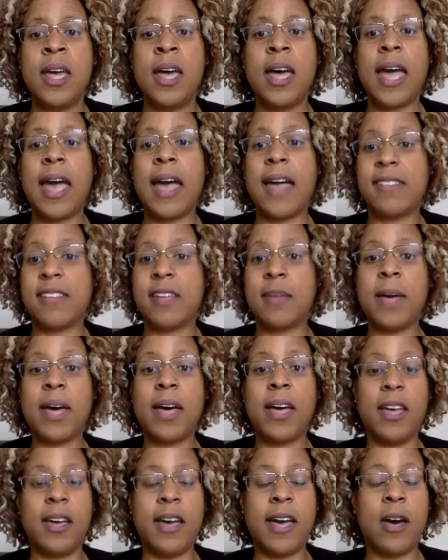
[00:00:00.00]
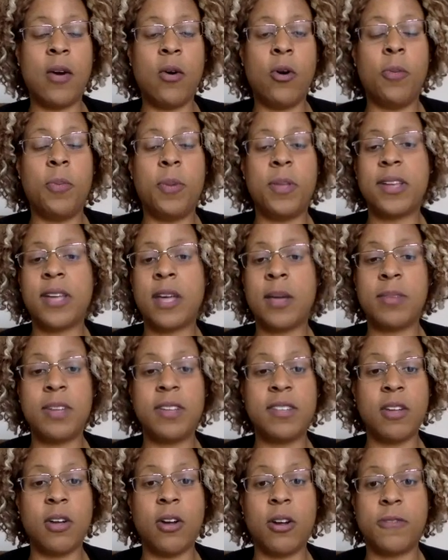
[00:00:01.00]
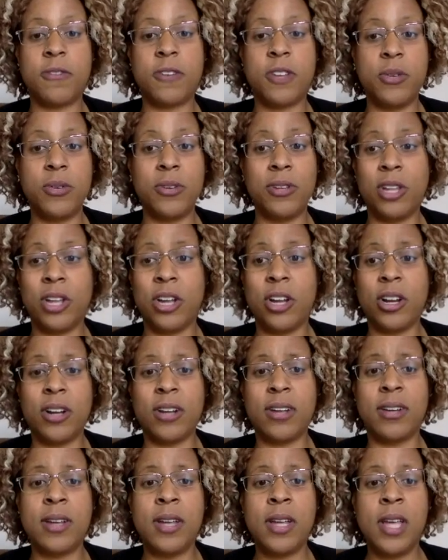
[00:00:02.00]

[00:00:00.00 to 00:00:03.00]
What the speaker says: Ask about how open companies are for you to learn.